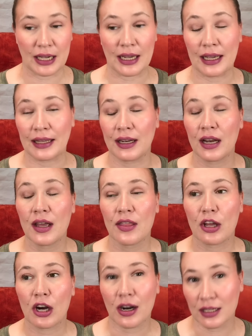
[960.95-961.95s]
And
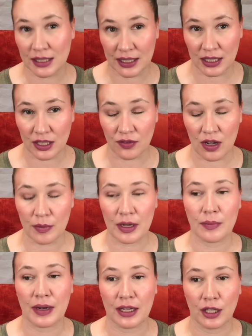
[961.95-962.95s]
there are six of them in
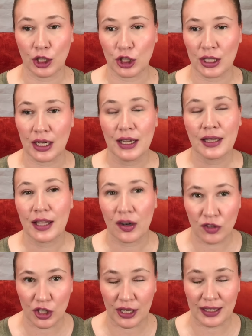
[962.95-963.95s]
my collection that are
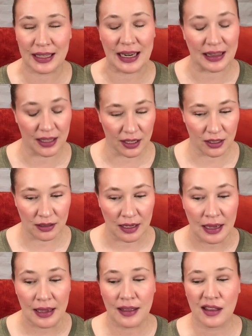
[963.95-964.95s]
cherry that I like.
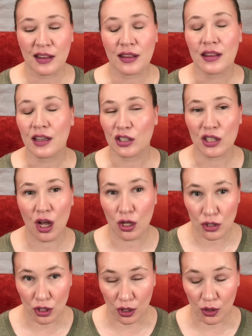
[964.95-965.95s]
There's
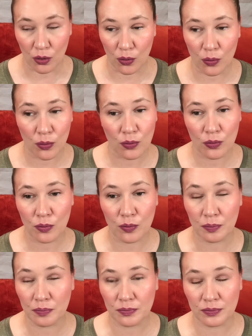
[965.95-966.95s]
also
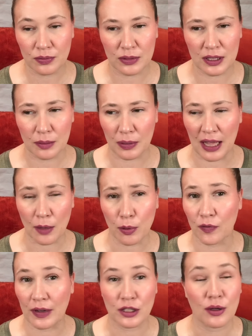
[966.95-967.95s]
the Black
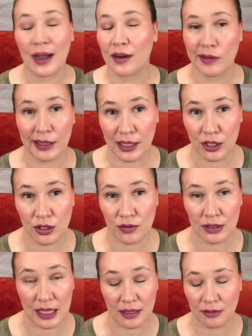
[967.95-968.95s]
Perfecto. I don't like this
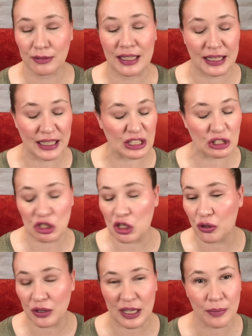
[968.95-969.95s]
scent. It is
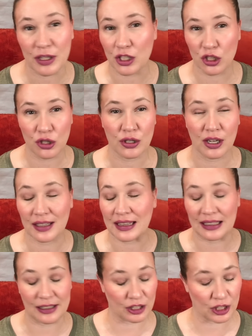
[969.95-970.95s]
too deep. It's too dark. The
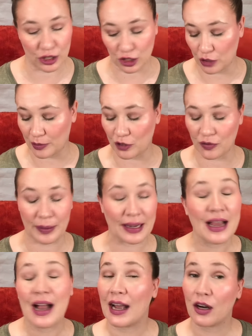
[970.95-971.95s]
leather is too much for me.
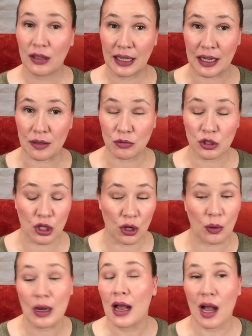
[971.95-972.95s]
I don't like it.
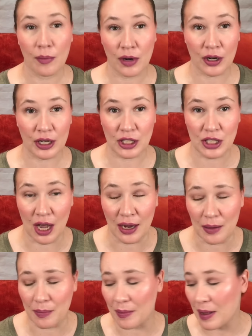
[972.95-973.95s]
So I'm not going to talk
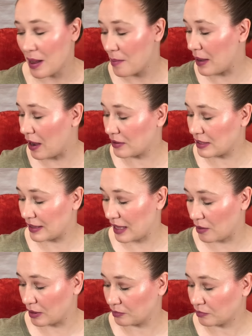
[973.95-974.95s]
about
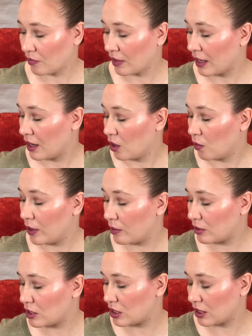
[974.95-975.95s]
that one. We
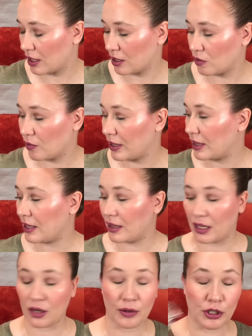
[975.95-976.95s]
will start with
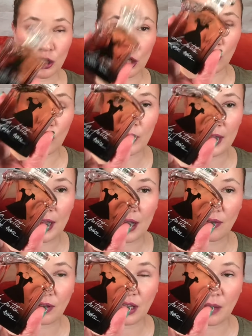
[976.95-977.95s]
the original. We
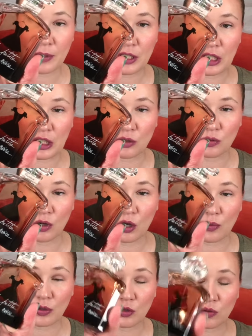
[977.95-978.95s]
have La Petite
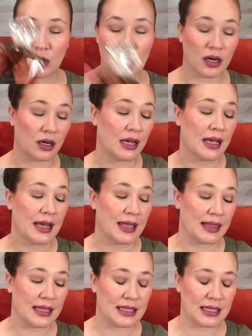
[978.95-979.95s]
Robe Noire.
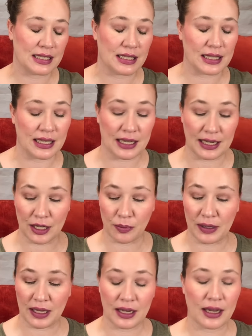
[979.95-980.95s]
This is the
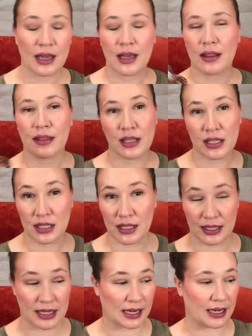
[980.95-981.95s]
EDP. This is the
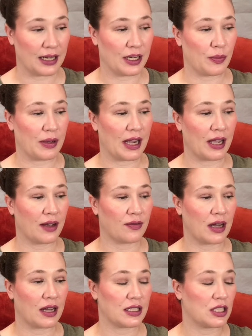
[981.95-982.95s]
second EDP. I have
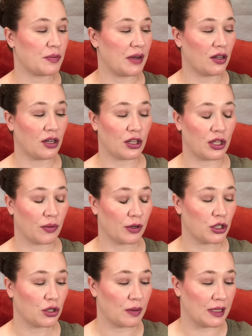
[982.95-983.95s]
not smelled the
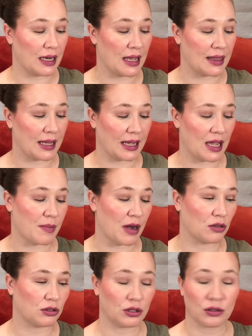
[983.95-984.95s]
original one that came
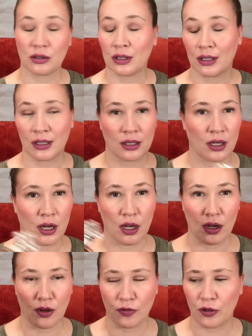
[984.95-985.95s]
out
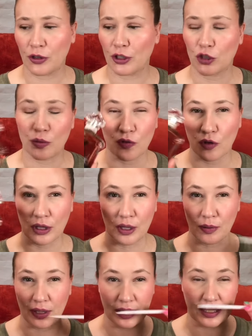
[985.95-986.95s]
a few years before they
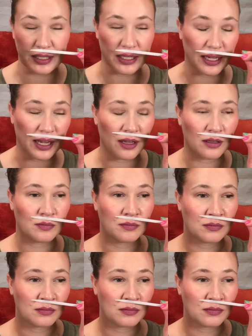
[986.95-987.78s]
released it again.